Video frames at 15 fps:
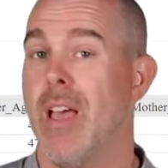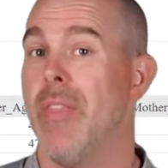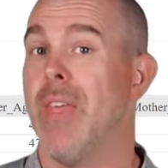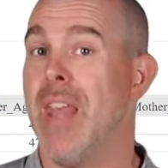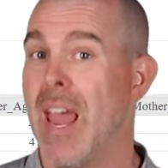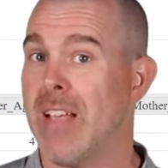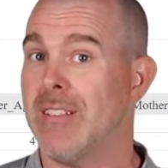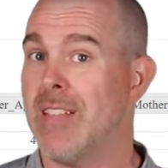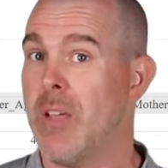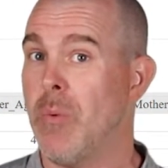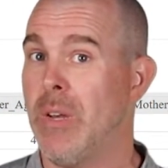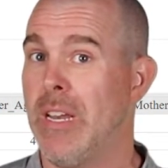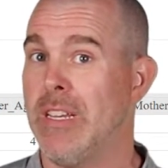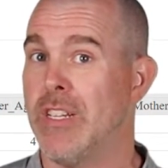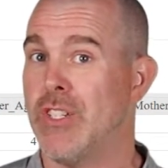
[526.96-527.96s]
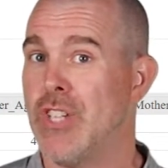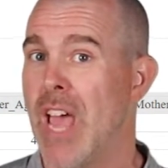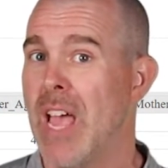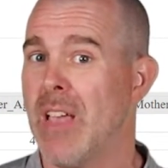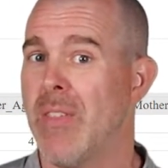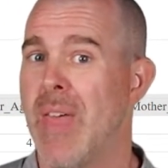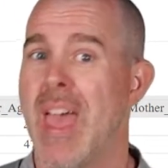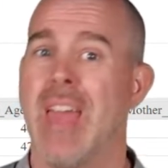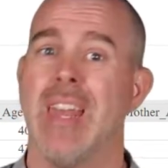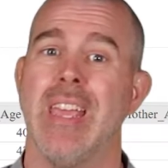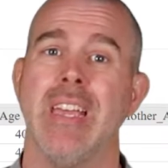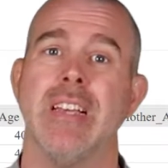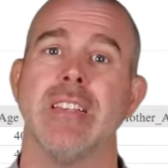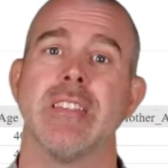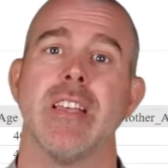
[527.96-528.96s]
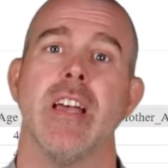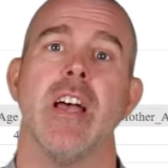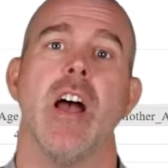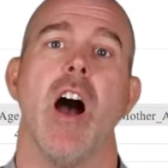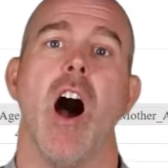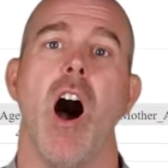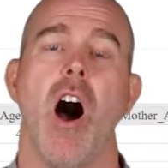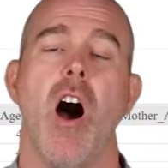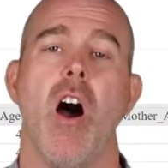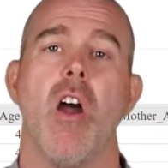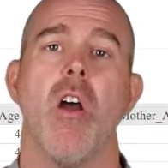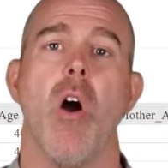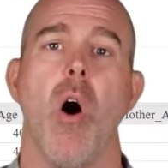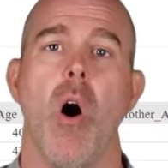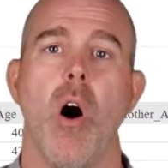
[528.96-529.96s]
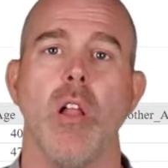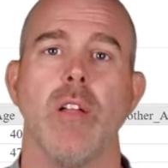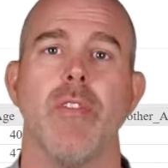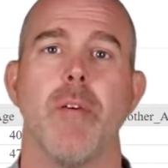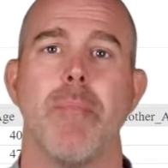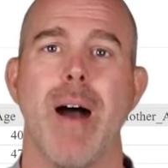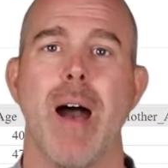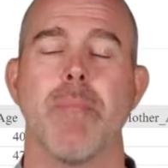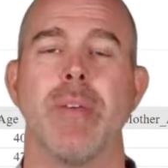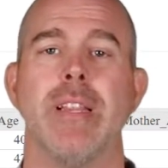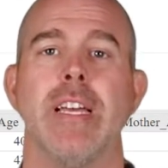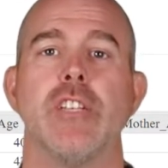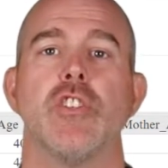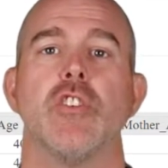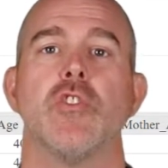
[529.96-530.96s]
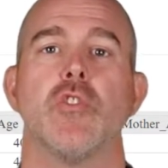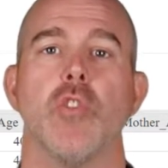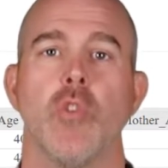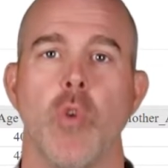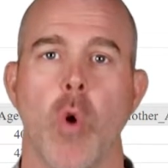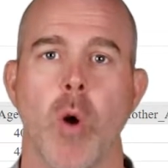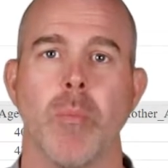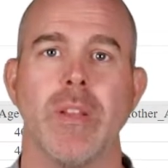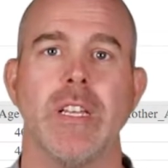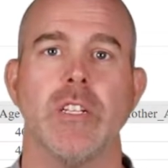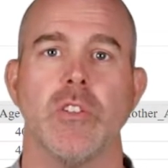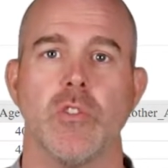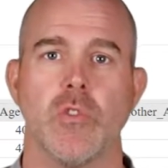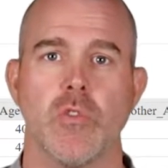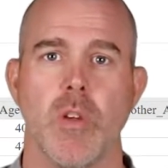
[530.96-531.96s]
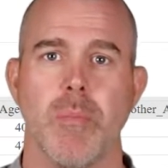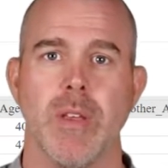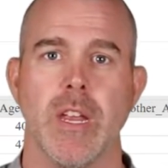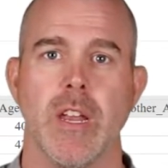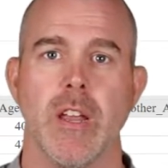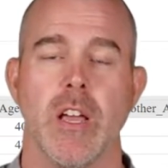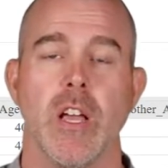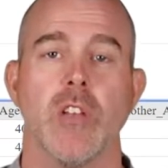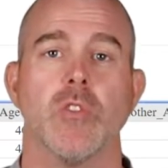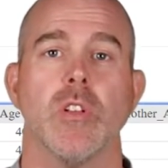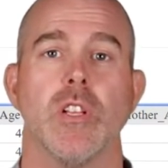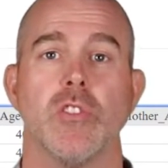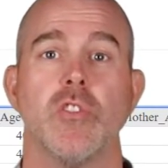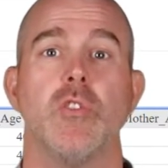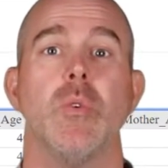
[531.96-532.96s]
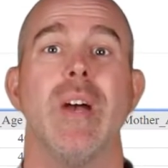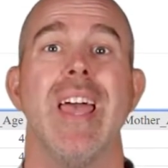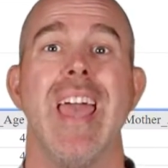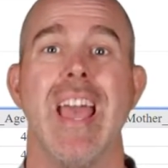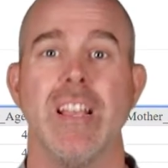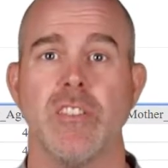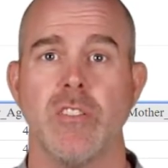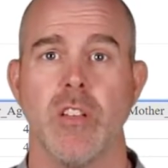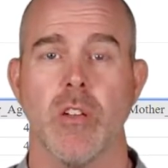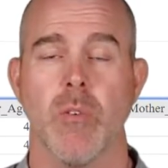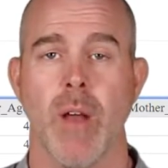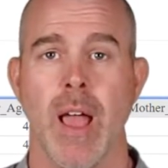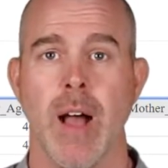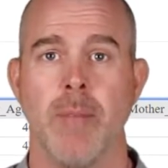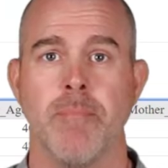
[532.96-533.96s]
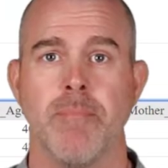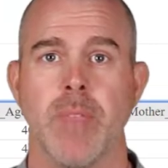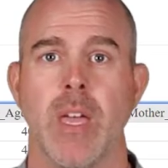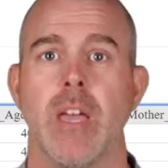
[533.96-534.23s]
The next thing we need to check then is are all of the populations normally distributed? So let's do a histogram.